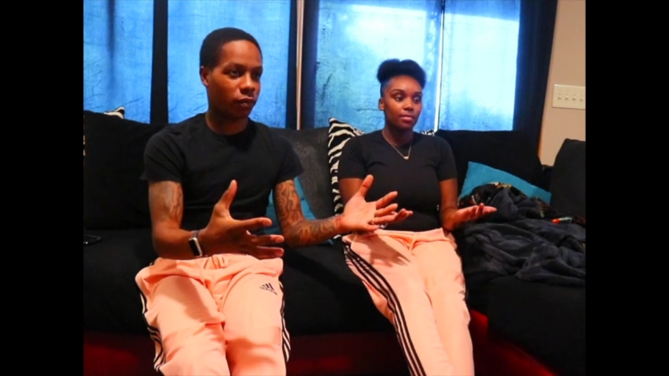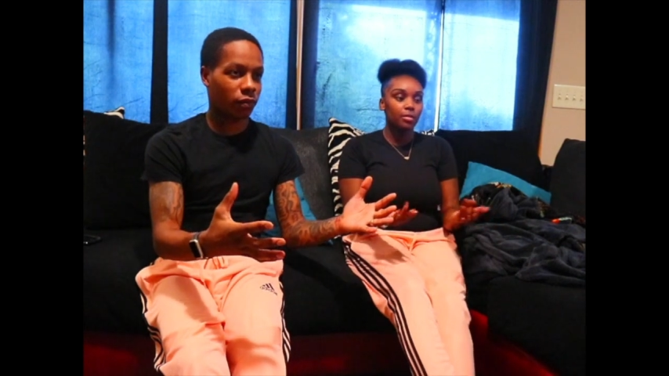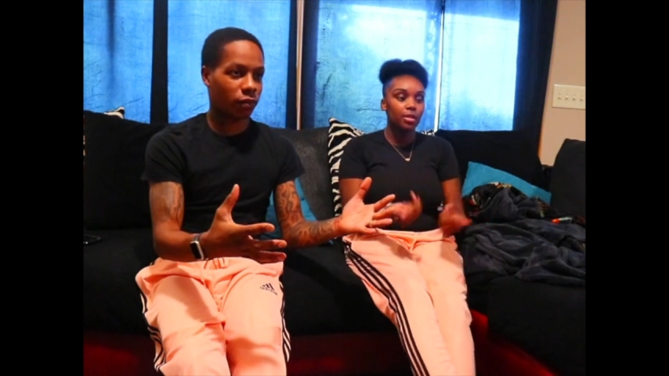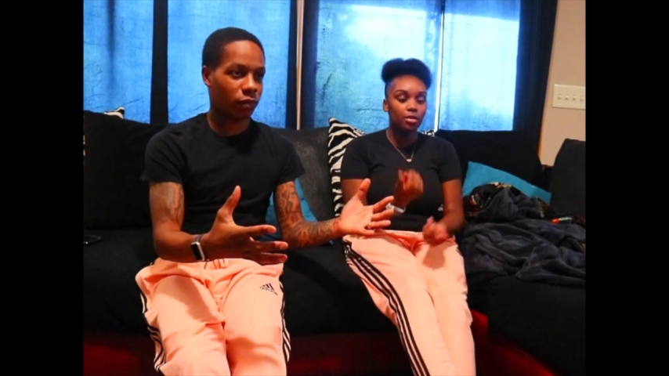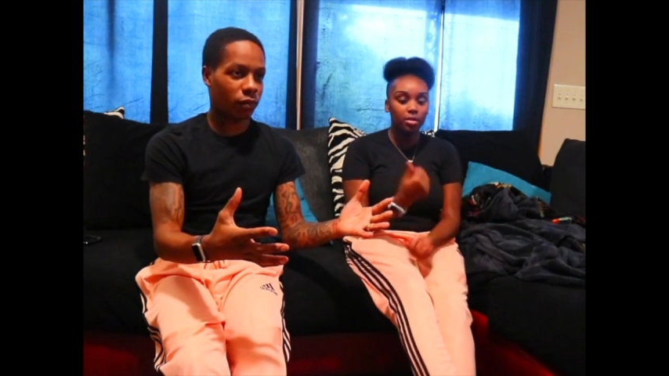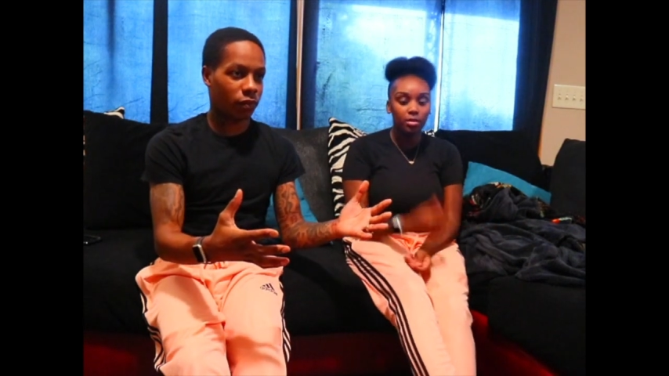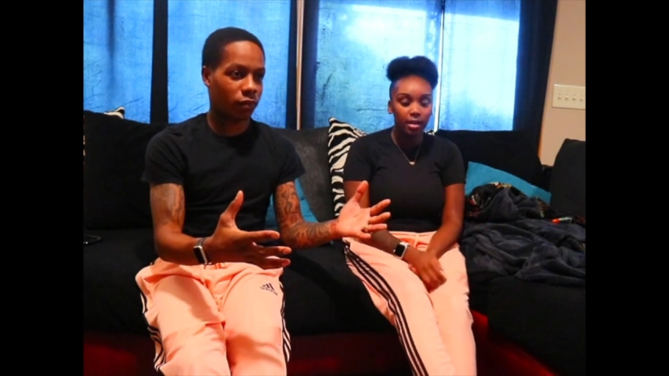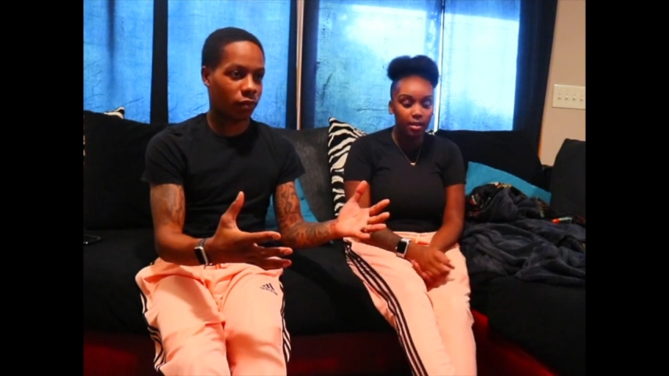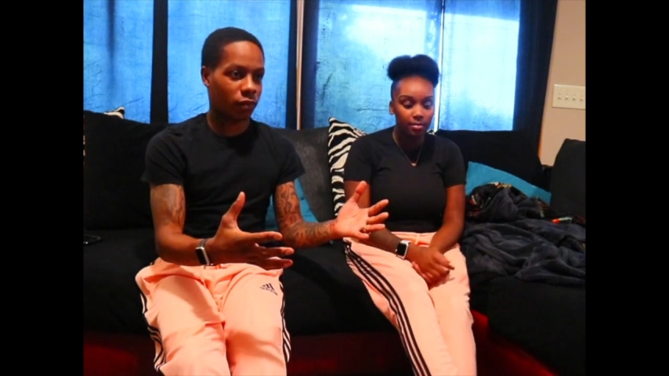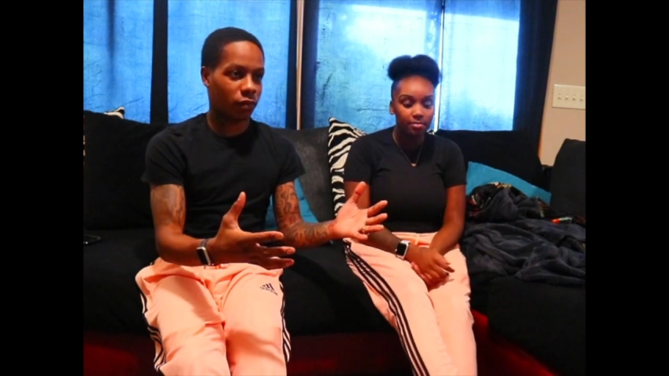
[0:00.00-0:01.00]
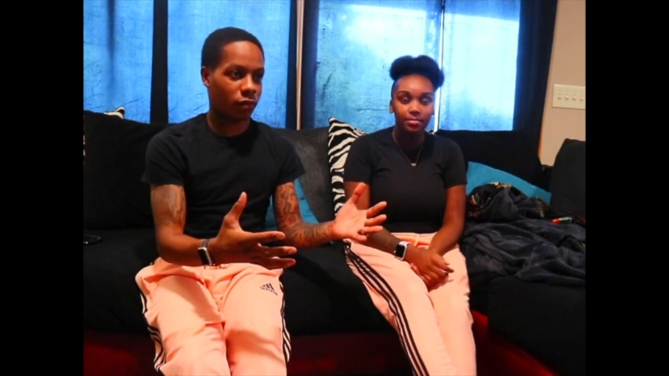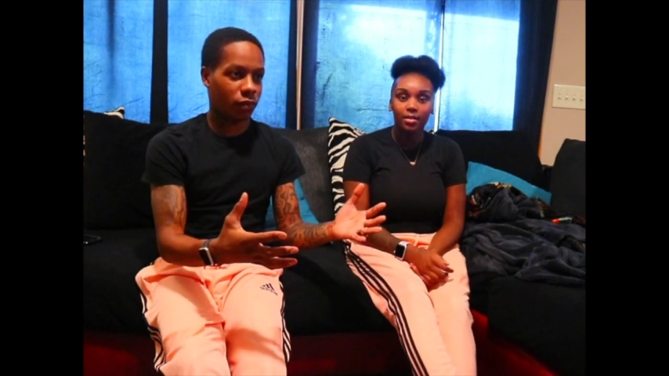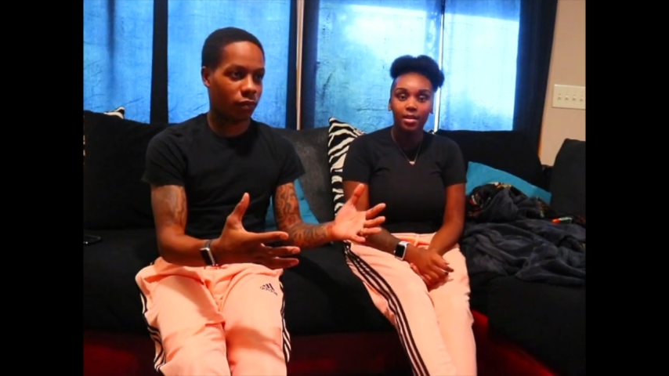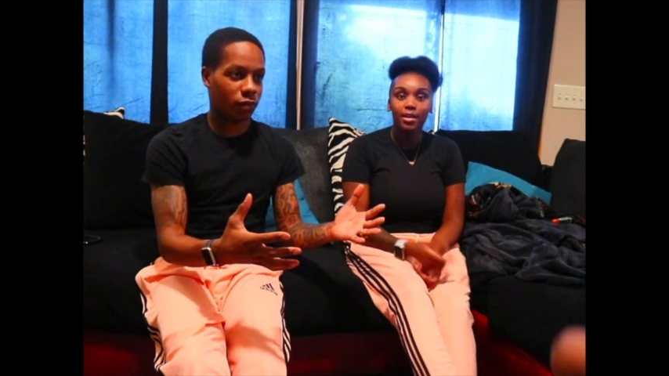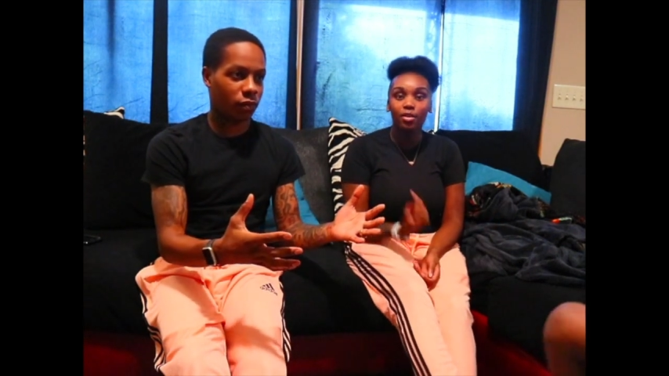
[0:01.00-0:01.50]
Speaker 1: Yeah, go to your dad.
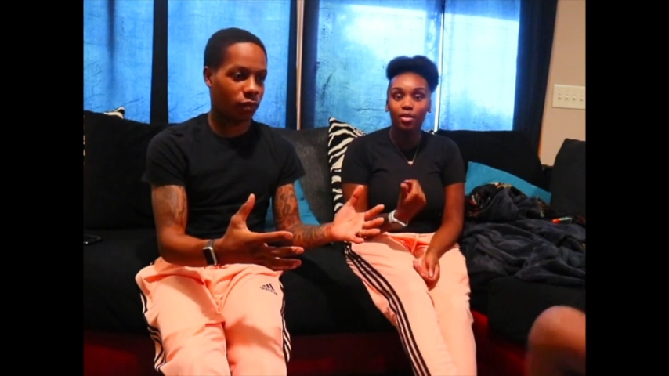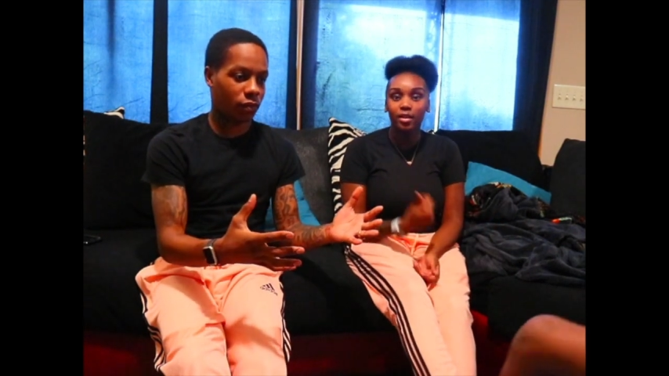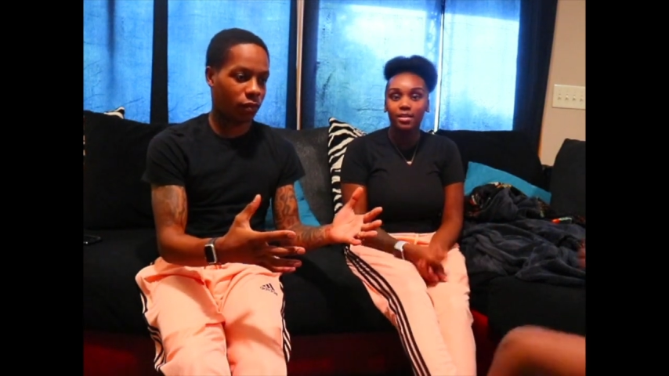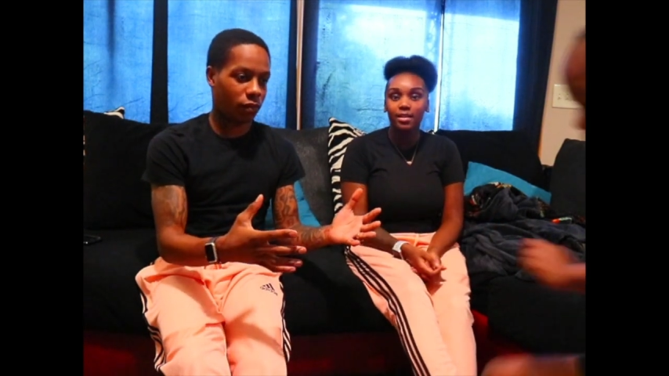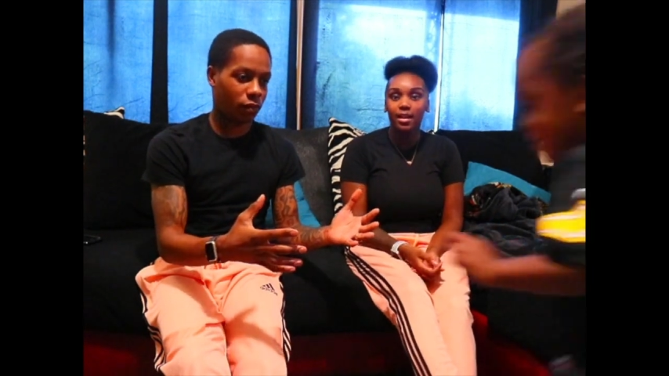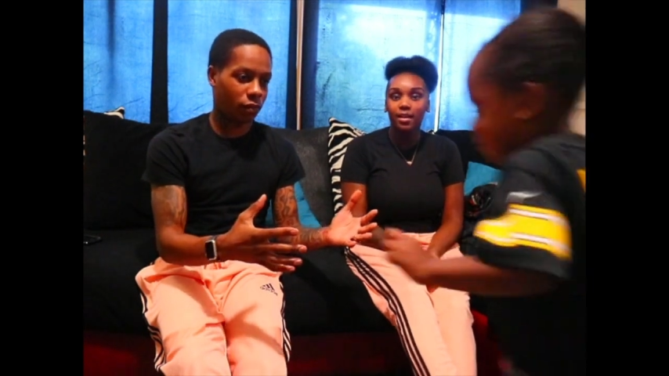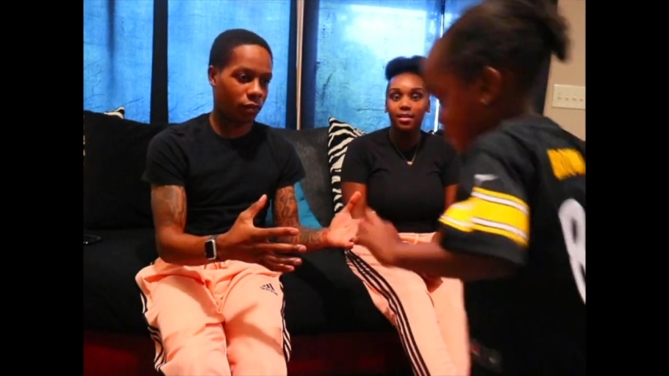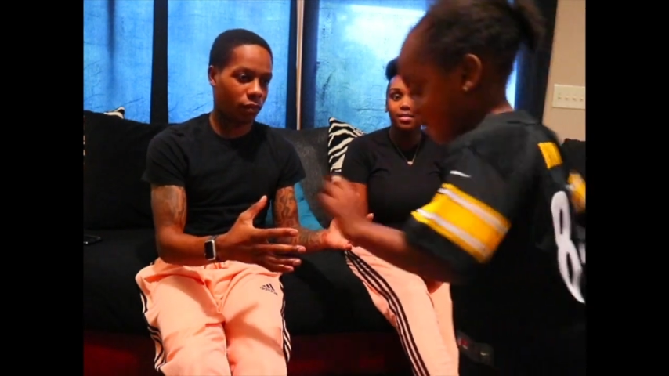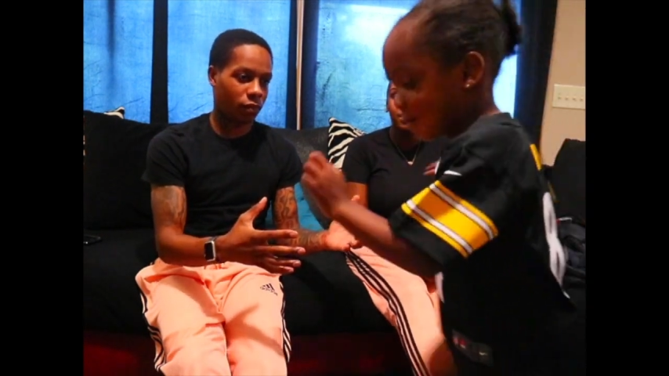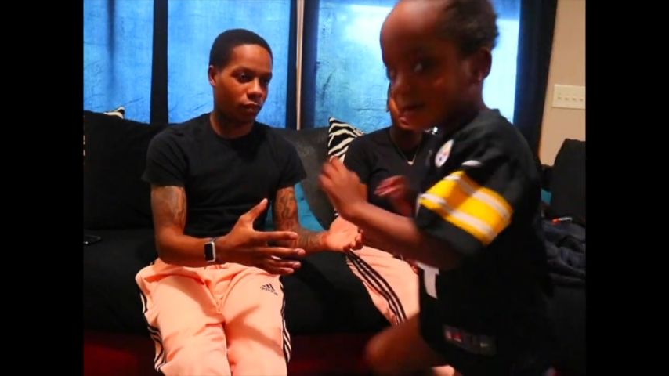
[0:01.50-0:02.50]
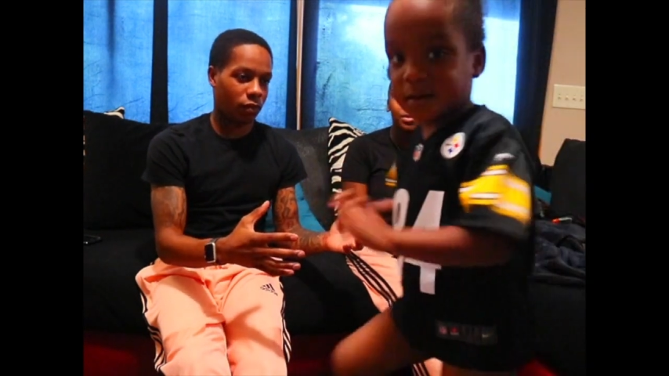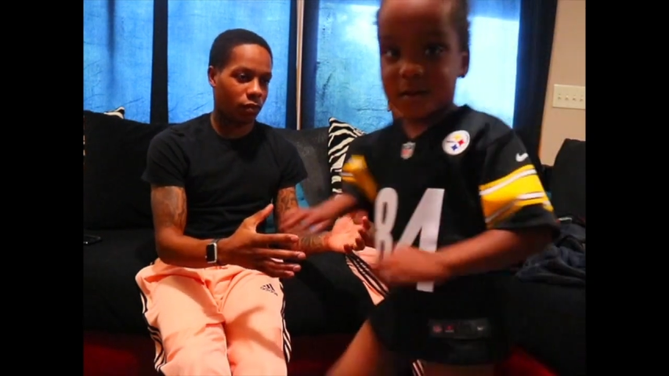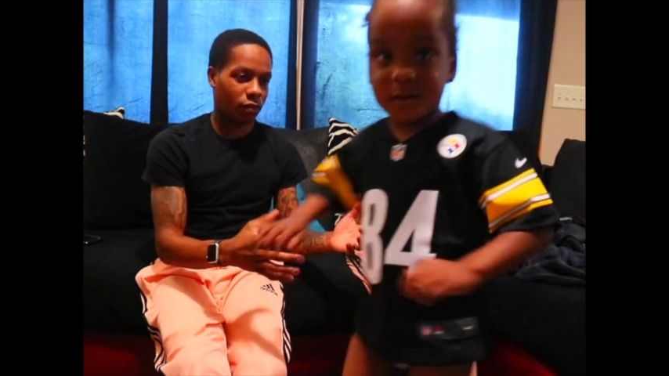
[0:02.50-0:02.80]
He gonna go to his dad because he don't mess